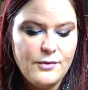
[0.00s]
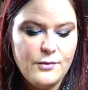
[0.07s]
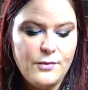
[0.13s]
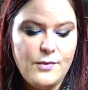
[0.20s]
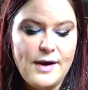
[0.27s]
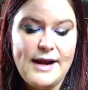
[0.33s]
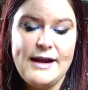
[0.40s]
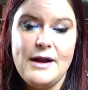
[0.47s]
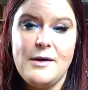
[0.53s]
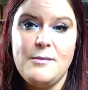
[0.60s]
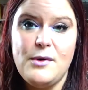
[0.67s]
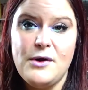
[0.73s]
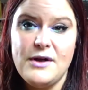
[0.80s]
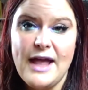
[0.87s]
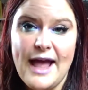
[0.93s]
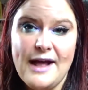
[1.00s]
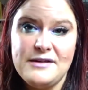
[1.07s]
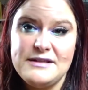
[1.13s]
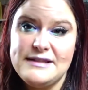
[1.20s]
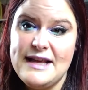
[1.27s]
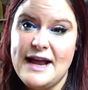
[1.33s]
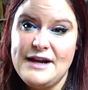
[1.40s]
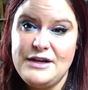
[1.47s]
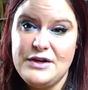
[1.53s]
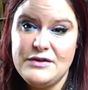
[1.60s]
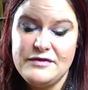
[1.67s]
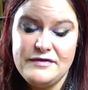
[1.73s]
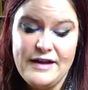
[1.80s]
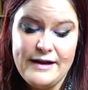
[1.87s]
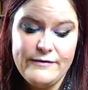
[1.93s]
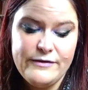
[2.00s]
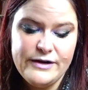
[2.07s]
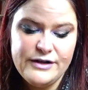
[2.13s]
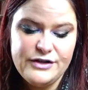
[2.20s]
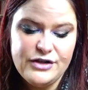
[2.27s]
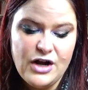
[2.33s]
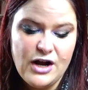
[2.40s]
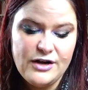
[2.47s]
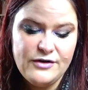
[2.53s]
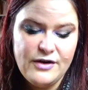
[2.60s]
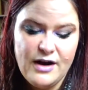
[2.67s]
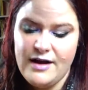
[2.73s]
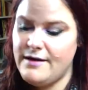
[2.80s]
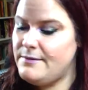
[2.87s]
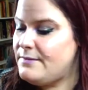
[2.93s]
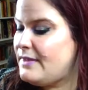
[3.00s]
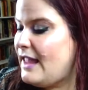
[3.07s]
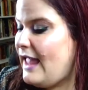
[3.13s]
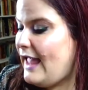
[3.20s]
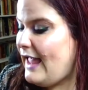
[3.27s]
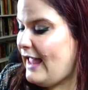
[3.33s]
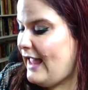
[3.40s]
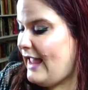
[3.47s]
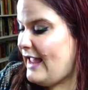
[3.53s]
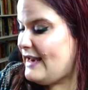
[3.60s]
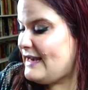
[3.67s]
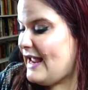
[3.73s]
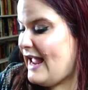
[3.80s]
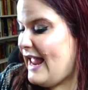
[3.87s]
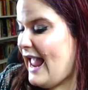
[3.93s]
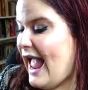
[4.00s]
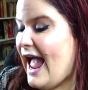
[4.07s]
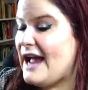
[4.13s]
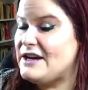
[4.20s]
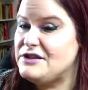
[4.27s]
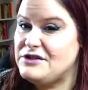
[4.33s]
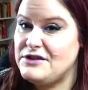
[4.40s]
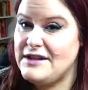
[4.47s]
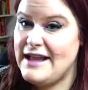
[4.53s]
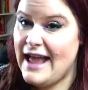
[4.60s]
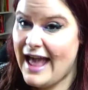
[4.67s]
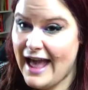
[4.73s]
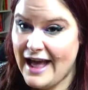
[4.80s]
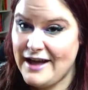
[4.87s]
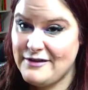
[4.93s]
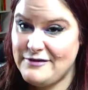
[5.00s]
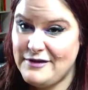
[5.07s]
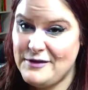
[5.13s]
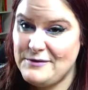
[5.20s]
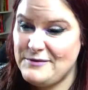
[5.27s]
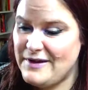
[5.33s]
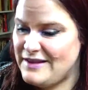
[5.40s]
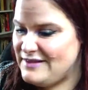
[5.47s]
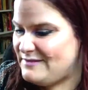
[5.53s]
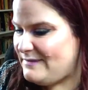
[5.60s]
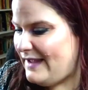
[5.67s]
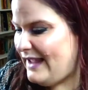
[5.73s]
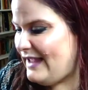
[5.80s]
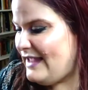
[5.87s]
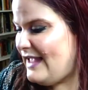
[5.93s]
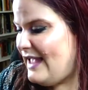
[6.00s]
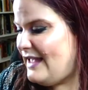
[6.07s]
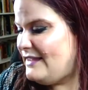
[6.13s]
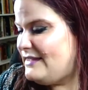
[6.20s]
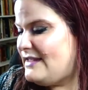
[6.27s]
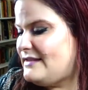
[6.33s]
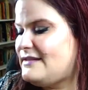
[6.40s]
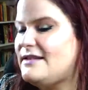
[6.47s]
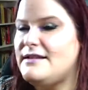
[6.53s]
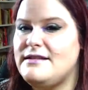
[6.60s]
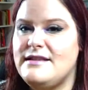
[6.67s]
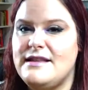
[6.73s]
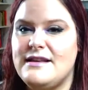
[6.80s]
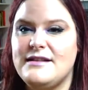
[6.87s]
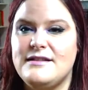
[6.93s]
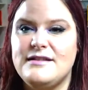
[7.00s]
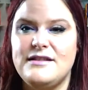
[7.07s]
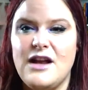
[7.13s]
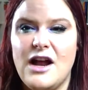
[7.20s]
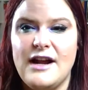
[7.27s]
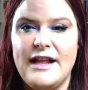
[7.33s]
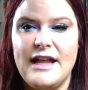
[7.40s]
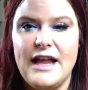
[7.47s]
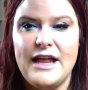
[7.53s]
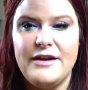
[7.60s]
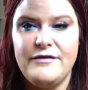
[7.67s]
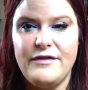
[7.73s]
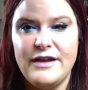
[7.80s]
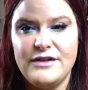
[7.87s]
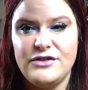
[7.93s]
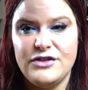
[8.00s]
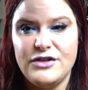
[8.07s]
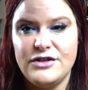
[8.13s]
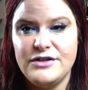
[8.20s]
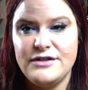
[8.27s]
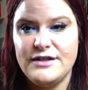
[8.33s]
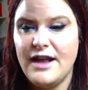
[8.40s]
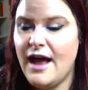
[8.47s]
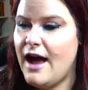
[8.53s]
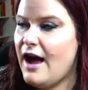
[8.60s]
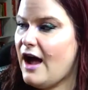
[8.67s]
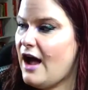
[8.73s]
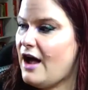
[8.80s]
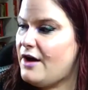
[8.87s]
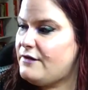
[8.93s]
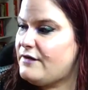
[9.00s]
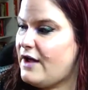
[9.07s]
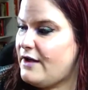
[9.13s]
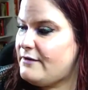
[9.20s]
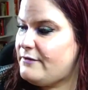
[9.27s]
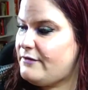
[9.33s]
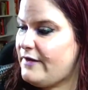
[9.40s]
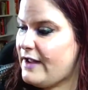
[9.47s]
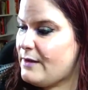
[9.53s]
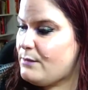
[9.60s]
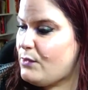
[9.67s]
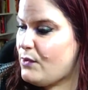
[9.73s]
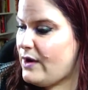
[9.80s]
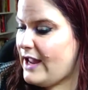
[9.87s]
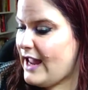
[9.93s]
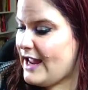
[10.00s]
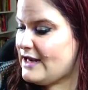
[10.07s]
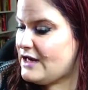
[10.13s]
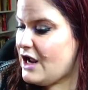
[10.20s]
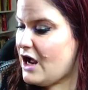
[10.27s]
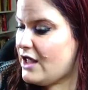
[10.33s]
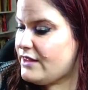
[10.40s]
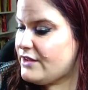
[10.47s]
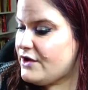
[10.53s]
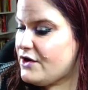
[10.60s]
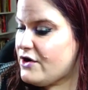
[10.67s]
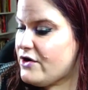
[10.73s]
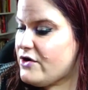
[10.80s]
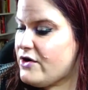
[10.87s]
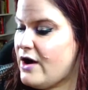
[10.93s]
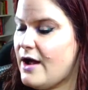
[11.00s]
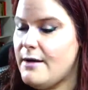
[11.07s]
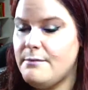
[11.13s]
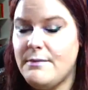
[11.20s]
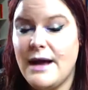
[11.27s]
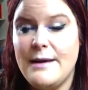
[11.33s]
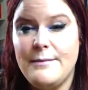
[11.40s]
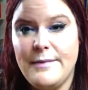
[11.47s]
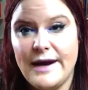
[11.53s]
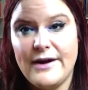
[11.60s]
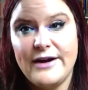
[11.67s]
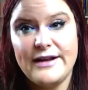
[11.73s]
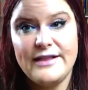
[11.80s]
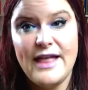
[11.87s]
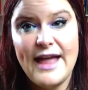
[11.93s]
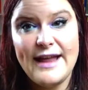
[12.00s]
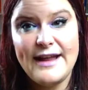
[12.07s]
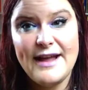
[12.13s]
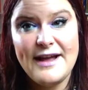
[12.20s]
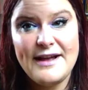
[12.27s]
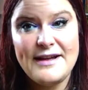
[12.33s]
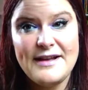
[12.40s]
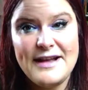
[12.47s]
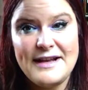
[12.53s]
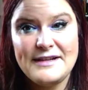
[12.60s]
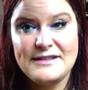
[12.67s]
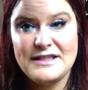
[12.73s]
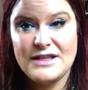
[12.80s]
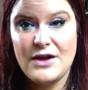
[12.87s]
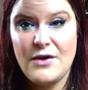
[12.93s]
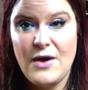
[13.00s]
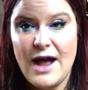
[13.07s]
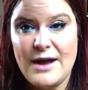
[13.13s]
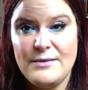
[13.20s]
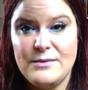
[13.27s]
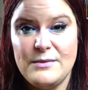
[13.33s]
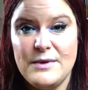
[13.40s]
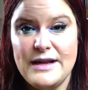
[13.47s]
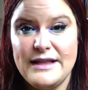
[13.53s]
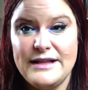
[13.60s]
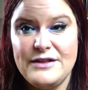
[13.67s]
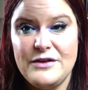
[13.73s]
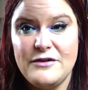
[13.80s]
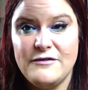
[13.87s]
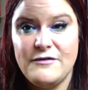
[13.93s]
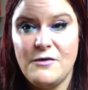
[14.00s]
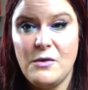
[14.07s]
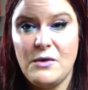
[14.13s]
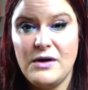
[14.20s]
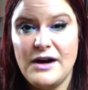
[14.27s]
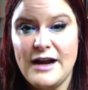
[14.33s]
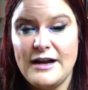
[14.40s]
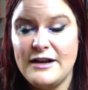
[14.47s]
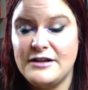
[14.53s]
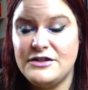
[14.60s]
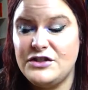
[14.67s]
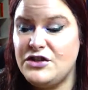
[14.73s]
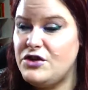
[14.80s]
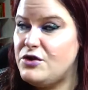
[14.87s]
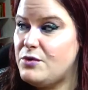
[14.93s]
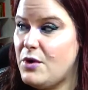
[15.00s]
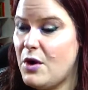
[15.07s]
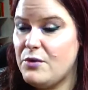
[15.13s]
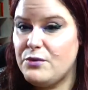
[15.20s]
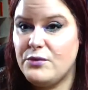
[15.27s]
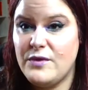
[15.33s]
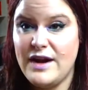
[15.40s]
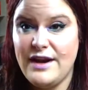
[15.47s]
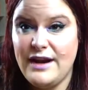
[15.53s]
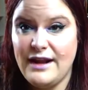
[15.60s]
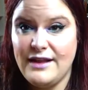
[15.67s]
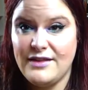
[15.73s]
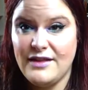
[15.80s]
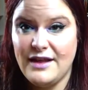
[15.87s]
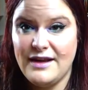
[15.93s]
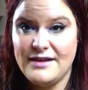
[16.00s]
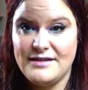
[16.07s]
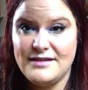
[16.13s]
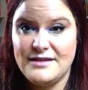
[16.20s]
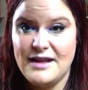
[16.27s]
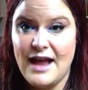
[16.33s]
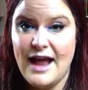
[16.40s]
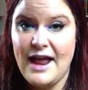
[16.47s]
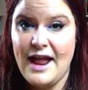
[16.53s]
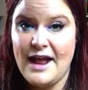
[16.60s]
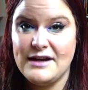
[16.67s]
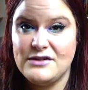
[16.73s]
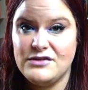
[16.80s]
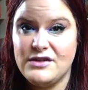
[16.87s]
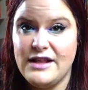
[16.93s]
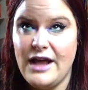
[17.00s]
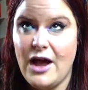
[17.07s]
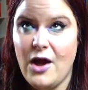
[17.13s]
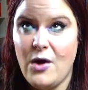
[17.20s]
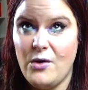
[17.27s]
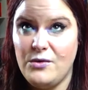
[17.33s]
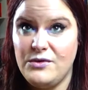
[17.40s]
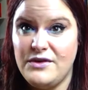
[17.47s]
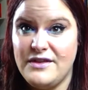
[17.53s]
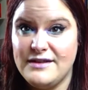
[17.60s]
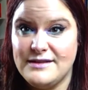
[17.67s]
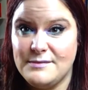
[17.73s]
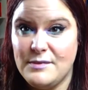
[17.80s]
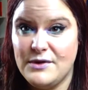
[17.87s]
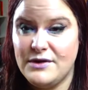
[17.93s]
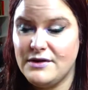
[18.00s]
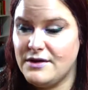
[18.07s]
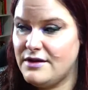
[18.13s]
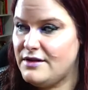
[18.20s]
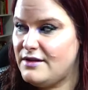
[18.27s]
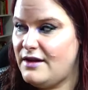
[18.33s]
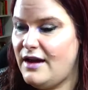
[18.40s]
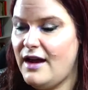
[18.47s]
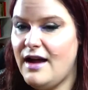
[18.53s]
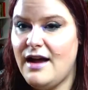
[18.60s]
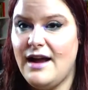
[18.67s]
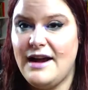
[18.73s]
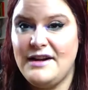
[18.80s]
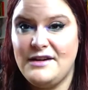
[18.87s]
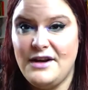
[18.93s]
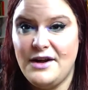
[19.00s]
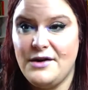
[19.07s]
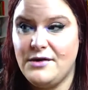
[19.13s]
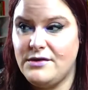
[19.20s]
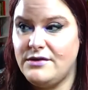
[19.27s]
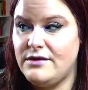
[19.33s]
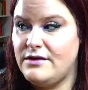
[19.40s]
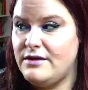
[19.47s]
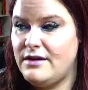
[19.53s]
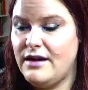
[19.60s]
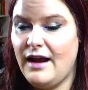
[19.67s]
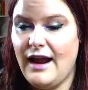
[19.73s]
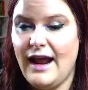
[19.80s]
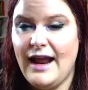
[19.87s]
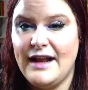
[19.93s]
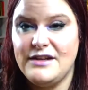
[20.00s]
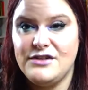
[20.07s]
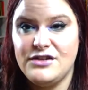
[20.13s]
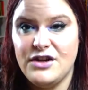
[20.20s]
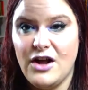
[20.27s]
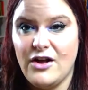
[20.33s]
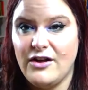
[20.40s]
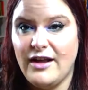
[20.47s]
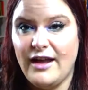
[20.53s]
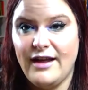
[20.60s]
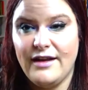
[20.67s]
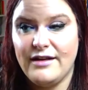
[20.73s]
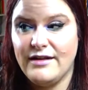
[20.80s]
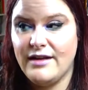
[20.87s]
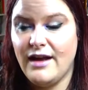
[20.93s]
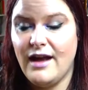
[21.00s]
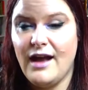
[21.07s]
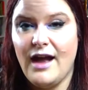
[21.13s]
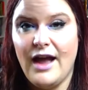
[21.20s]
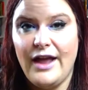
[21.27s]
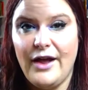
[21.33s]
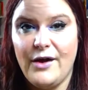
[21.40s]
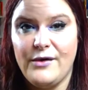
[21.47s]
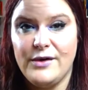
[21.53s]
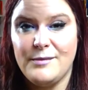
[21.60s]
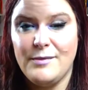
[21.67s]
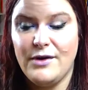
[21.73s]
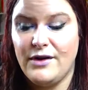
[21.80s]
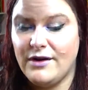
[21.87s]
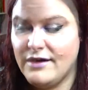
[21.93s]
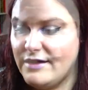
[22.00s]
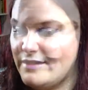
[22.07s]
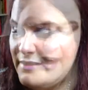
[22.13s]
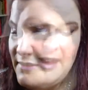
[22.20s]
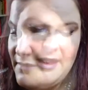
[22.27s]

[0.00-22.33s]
Read a book outside your favorite genre, and I actually have it with me. This is The Stunning Adventures of Fanboy and Goth Girl by Barry Lyga. So I really look forward to reading this. I actually own this book. I know, it's shocking. I own a book.